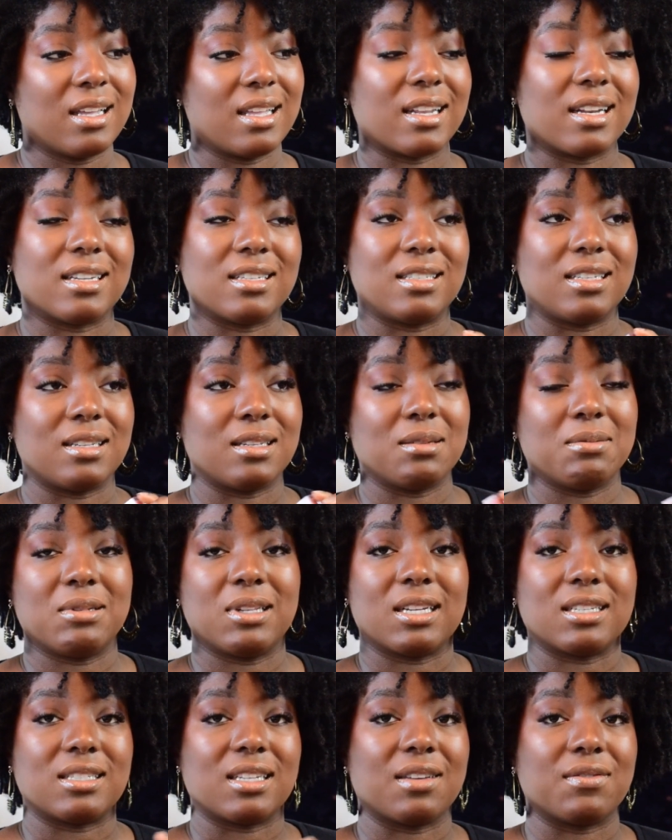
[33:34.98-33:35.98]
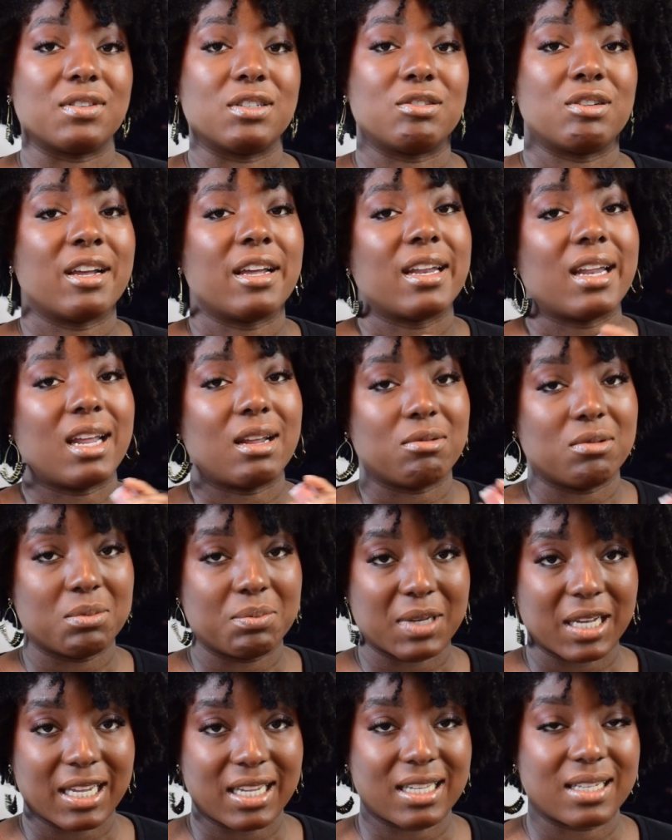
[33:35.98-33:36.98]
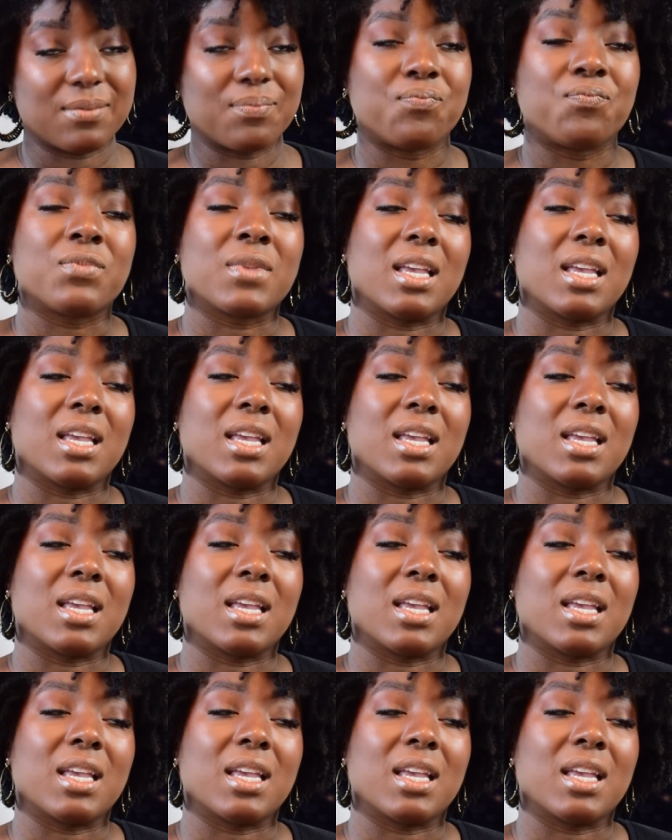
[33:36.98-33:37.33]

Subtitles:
and I see a lip gloss I haven't tried, I will buy it.